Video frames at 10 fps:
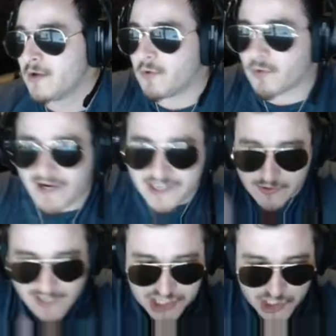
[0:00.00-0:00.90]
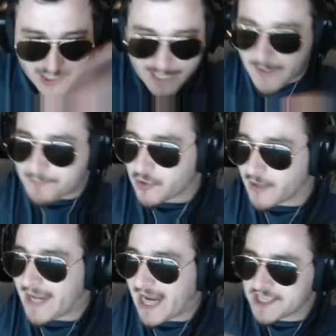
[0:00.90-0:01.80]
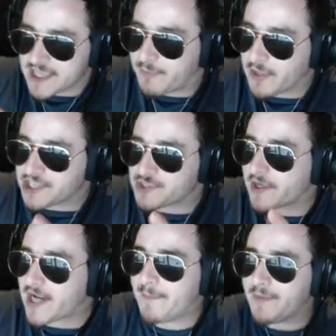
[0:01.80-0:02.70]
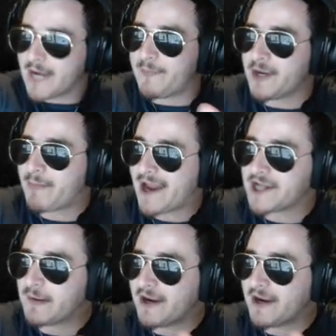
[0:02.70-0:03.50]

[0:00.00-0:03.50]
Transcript: Well, what do I do? I scrape up the remains, I put it into a cup, and I put it back into my